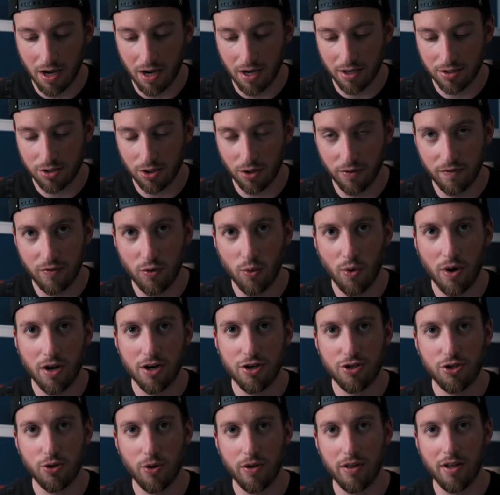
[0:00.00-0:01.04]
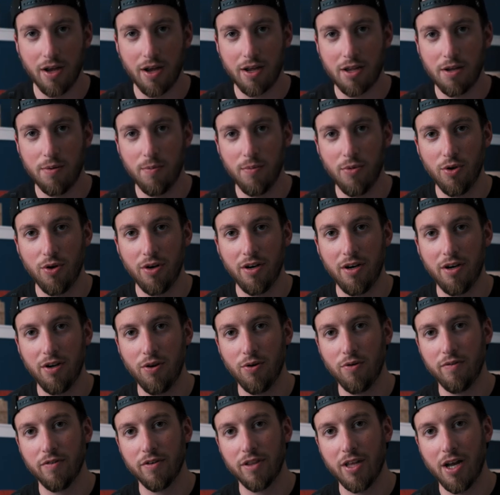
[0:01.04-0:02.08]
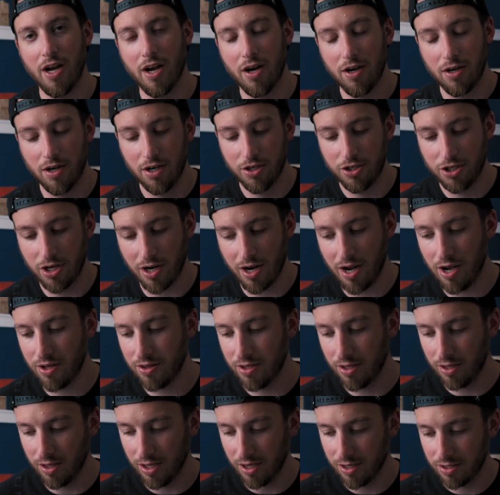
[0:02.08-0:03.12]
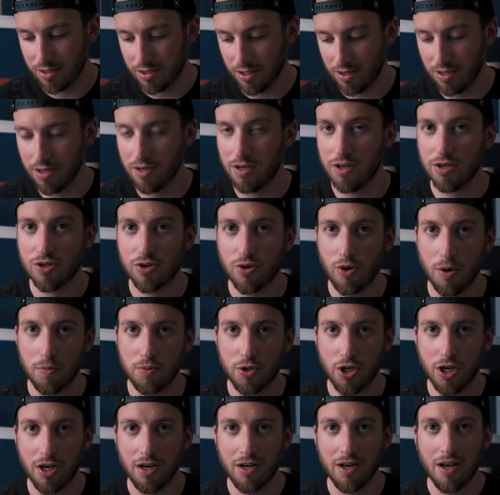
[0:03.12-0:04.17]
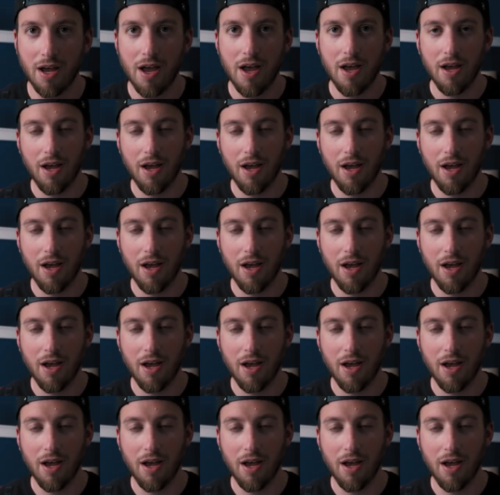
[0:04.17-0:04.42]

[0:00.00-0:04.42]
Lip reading: So if you wanna join that community over there, check out the links in the description.